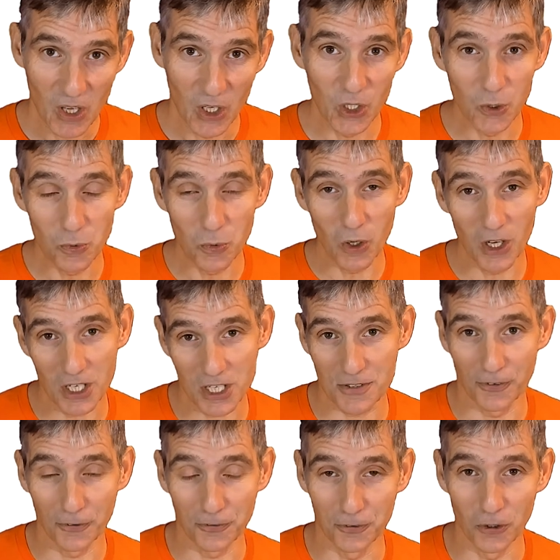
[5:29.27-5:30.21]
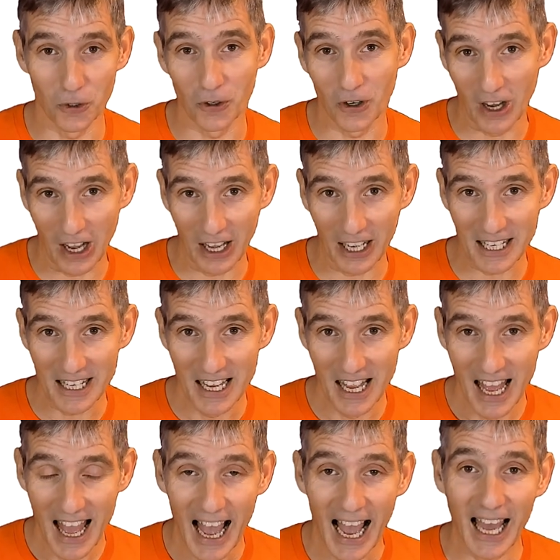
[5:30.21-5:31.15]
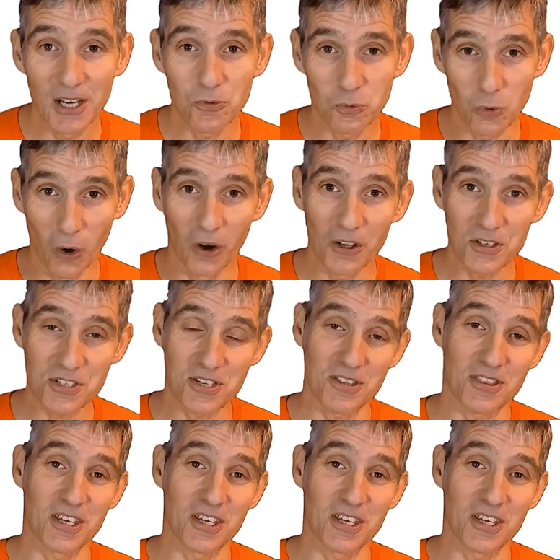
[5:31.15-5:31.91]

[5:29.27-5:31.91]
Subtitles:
who works for 4i and was